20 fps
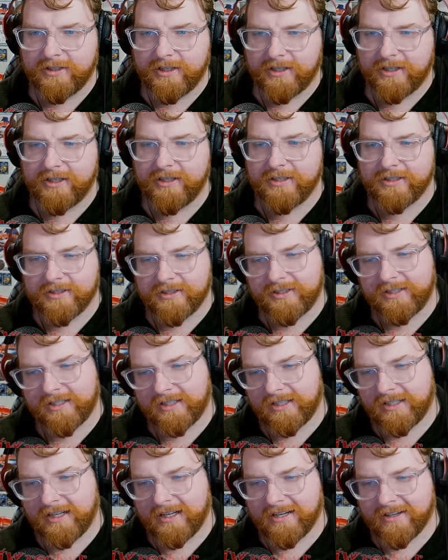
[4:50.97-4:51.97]
out. It is
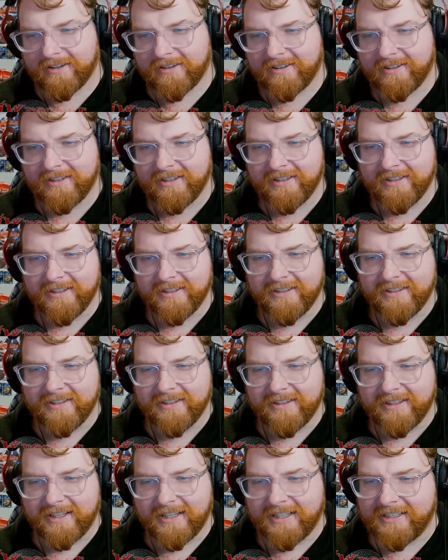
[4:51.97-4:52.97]
sticking out.
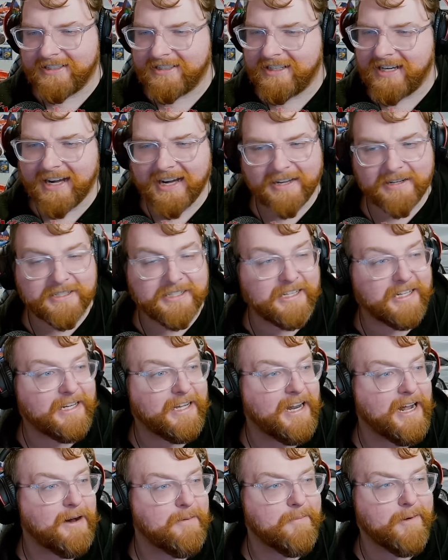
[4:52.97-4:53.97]
It's not sticking
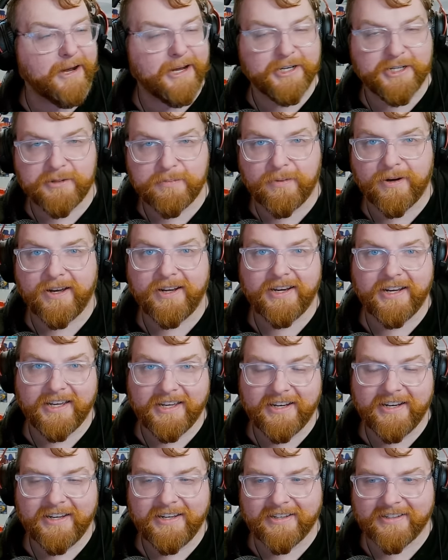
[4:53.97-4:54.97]
out much, but
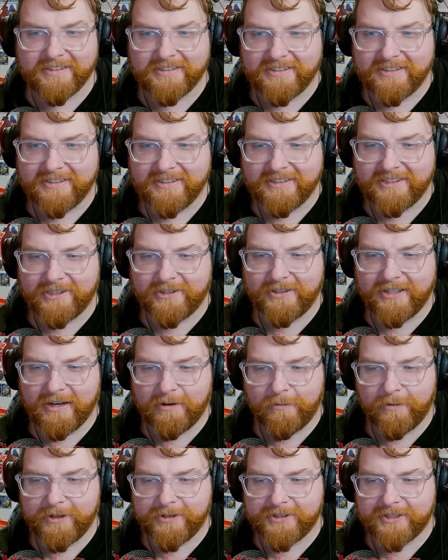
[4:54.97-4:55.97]
it is. So that
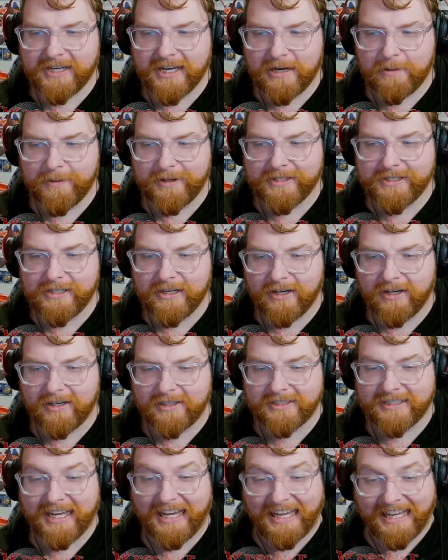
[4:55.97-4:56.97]
wheel's got to be
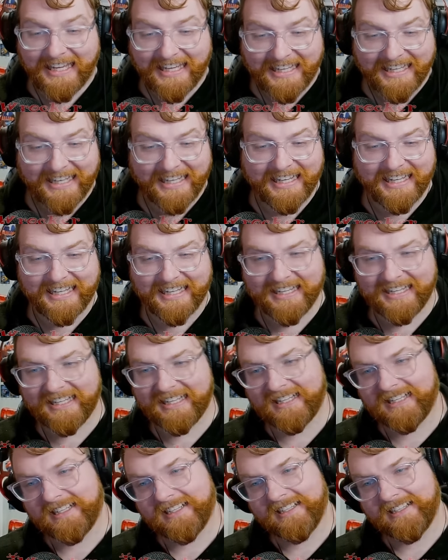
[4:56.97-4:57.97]
tucked in.
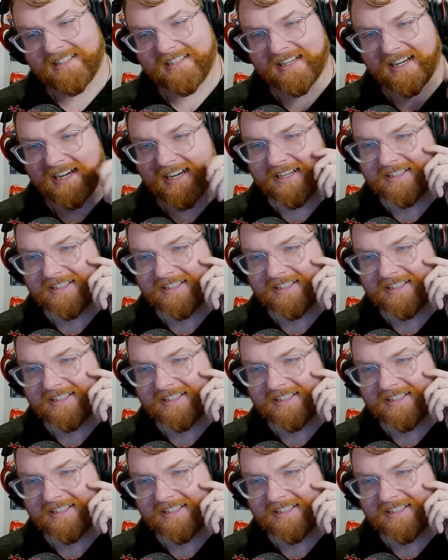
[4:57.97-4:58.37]
I